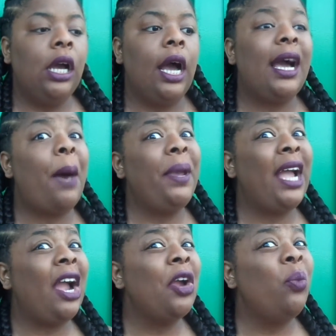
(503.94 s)
coming
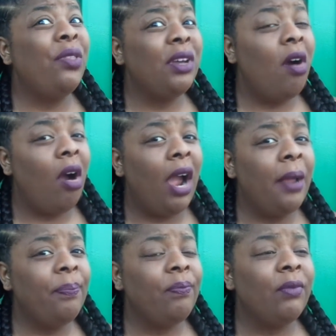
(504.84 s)
out here with a car,
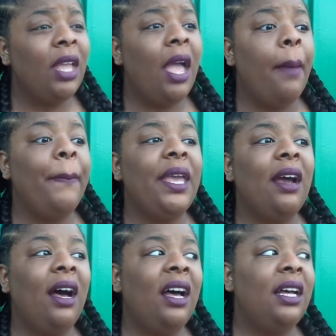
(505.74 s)

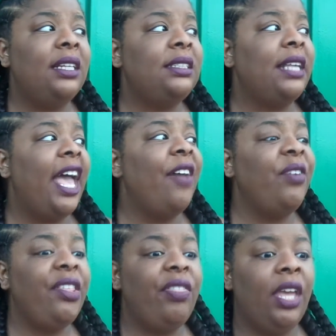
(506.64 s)
because
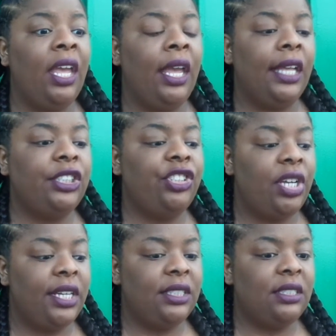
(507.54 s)
everything is
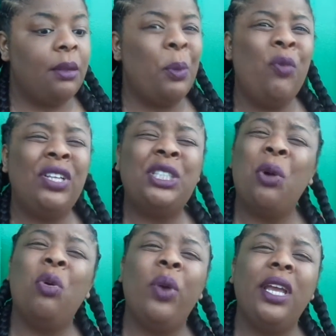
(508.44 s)
just moving so
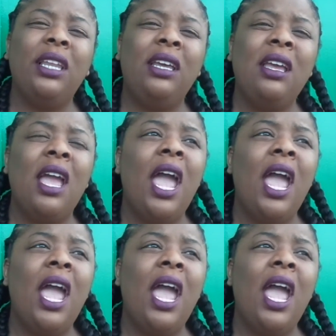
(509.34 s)
quickly.